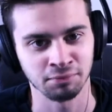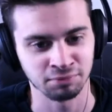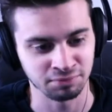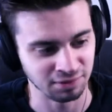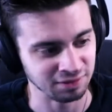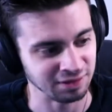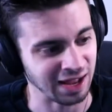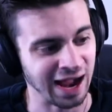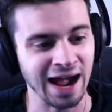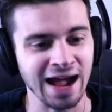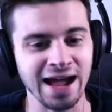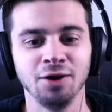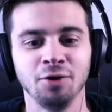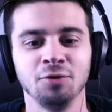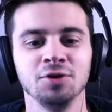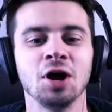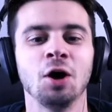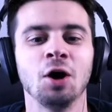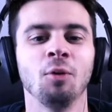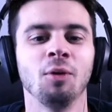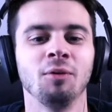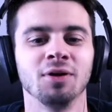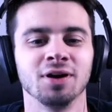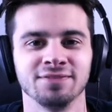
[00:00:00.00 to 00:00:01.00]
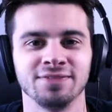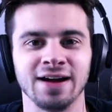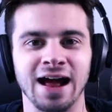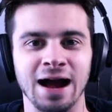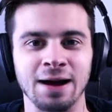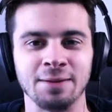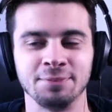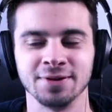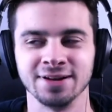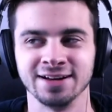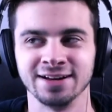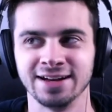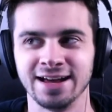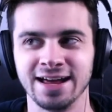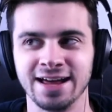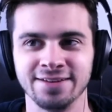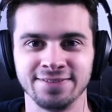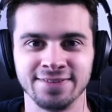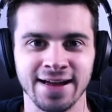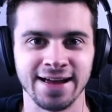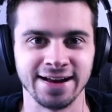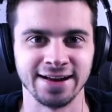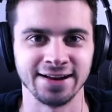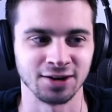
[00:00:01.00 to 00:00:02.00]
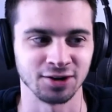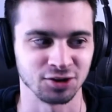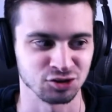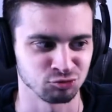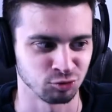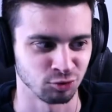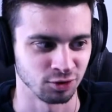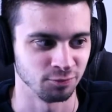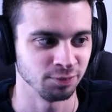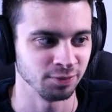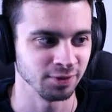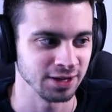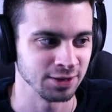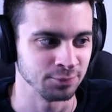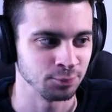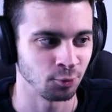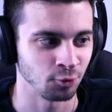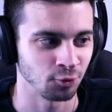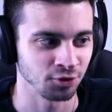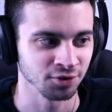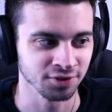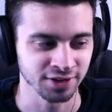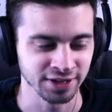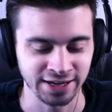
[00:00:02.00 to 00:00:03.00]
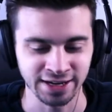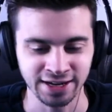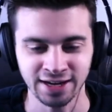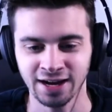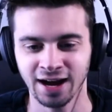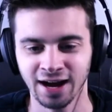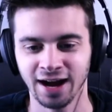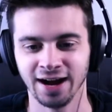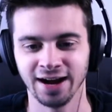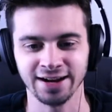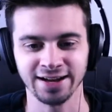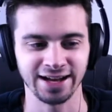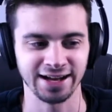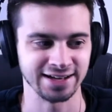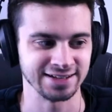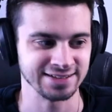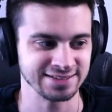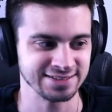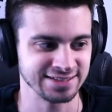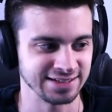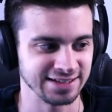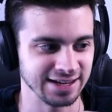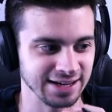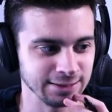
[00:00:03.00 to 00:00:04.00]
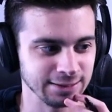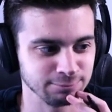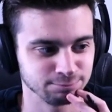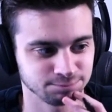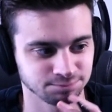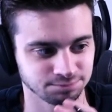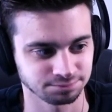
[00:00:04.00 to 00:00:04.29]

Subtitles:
I don't know what would have happened if Hayden Hurst would have played poorly again today.